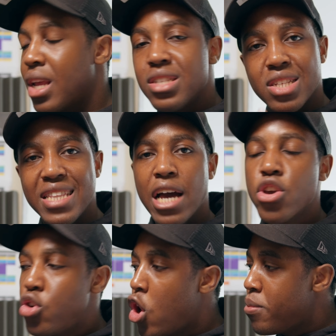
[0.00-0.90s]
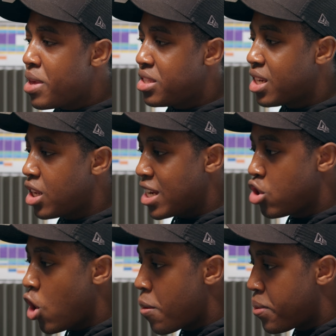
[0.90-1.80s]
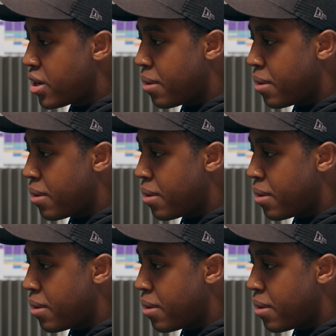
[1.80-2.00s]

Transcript: So now you're in OBS, you can actually open